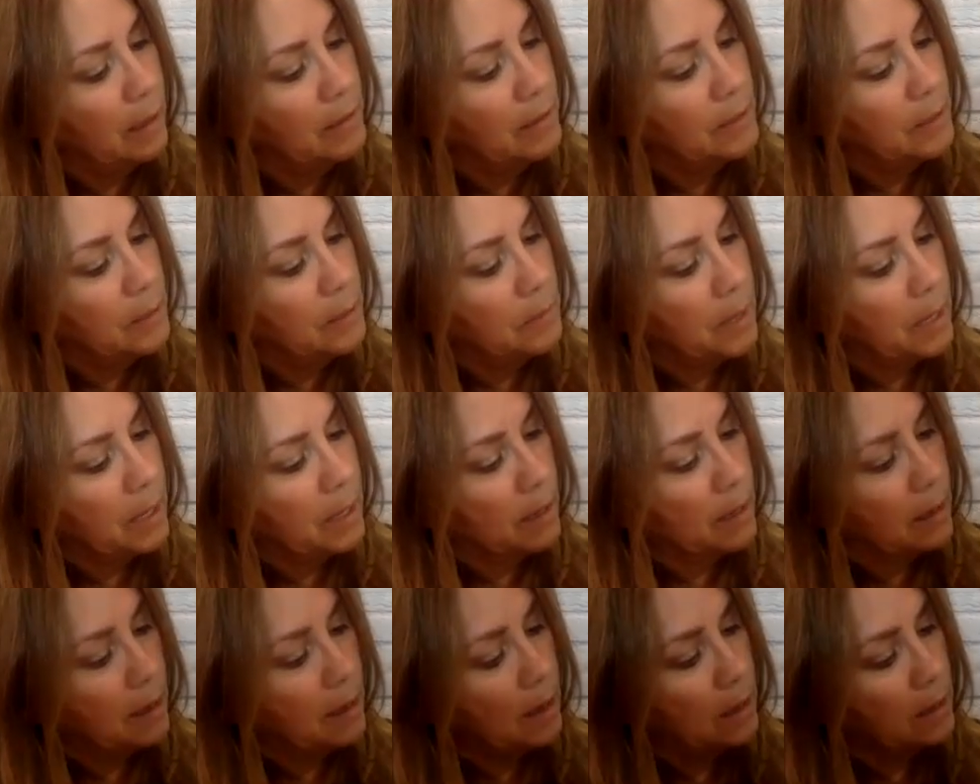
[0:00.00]
to
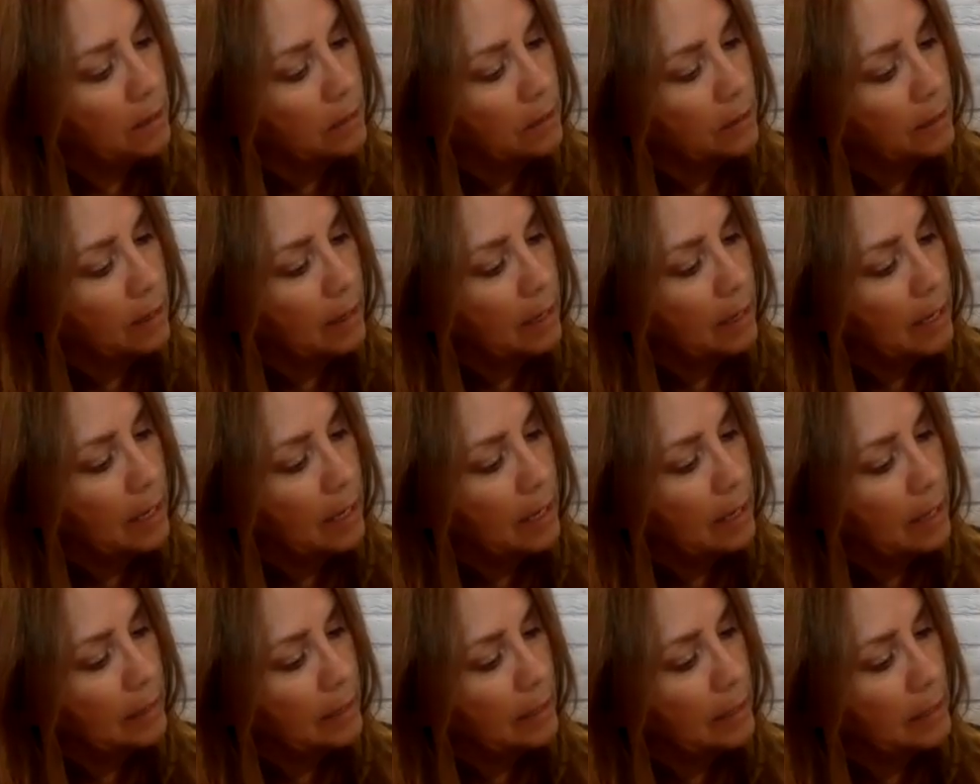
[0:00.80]
make a color
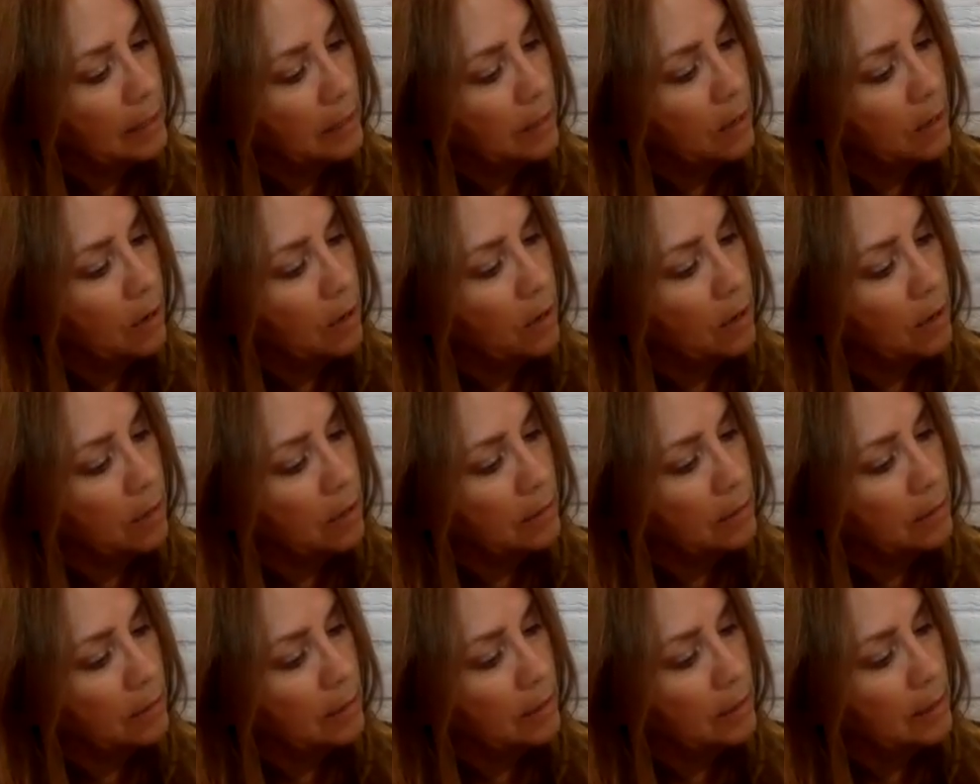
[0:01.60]
I like to
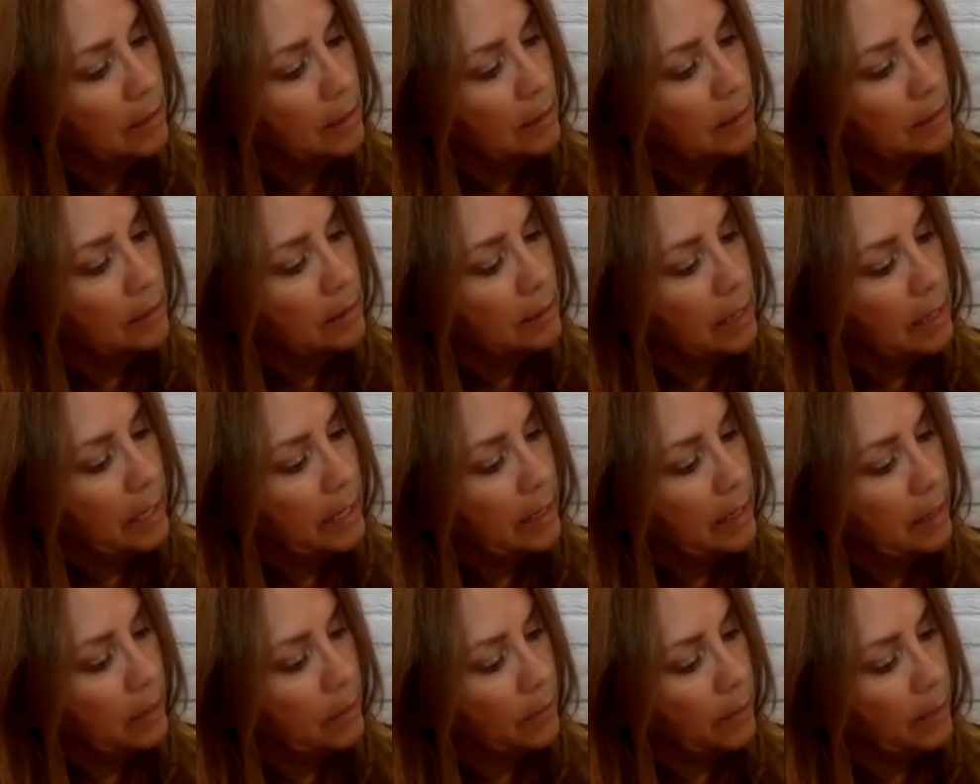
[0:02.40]
call
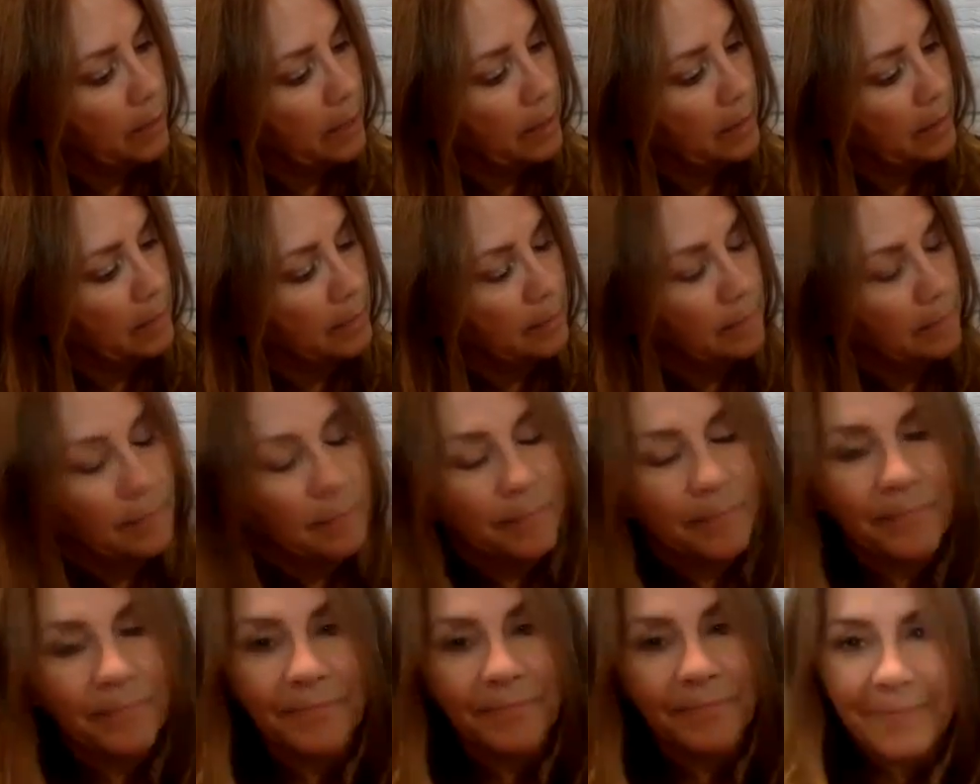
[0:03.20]
light green.
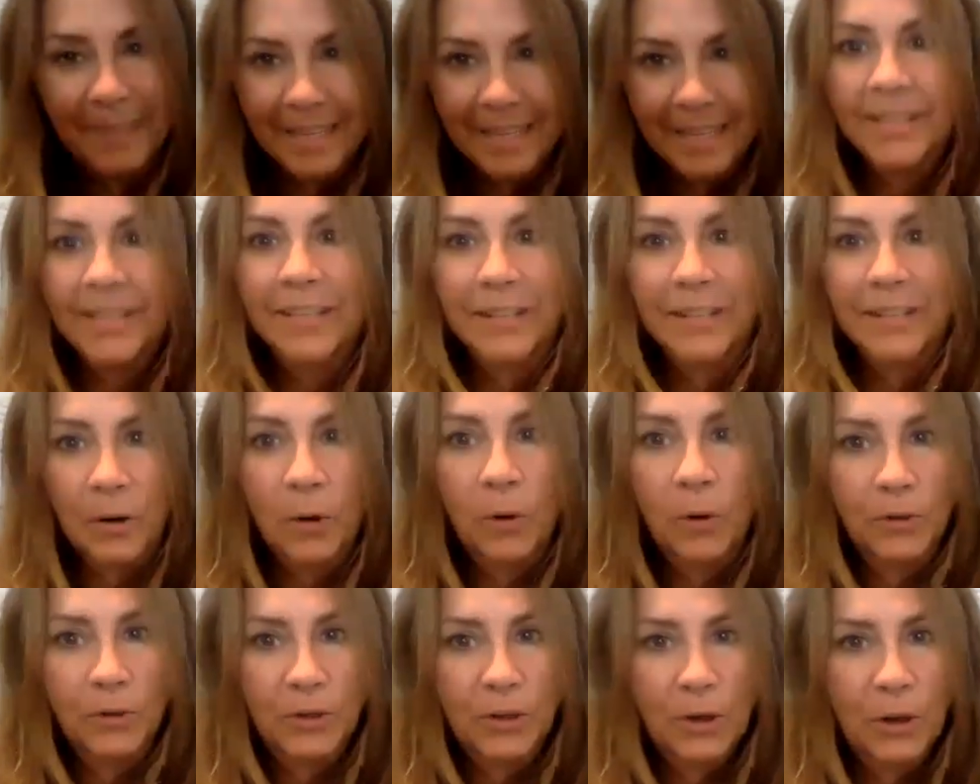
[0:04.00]
Is this an
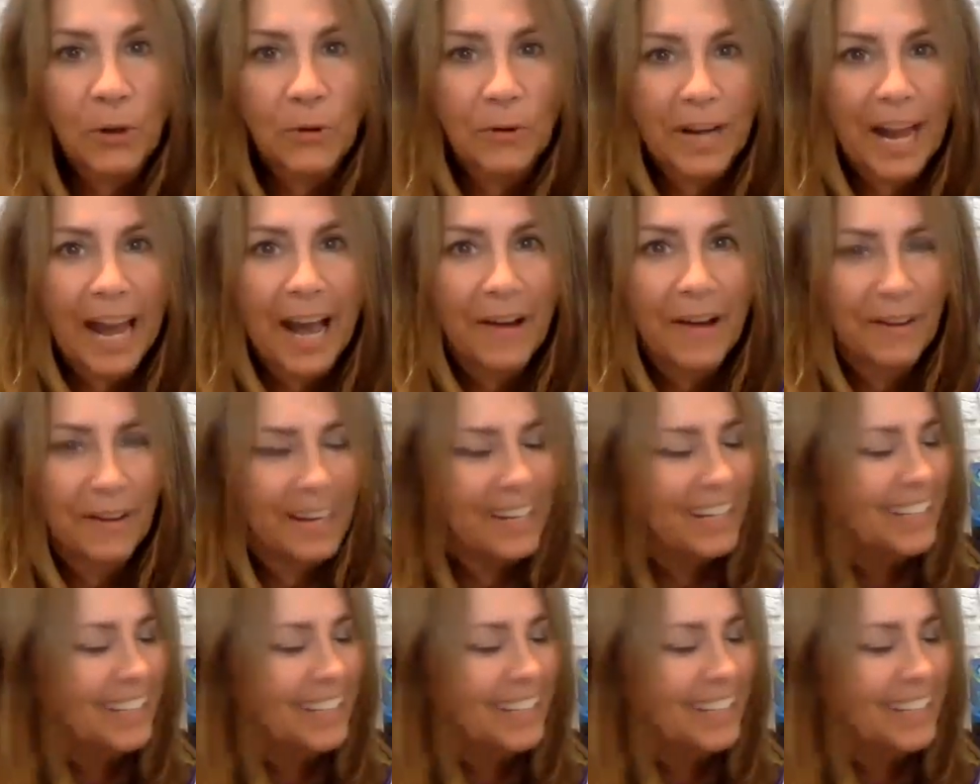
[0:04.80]
old joke now?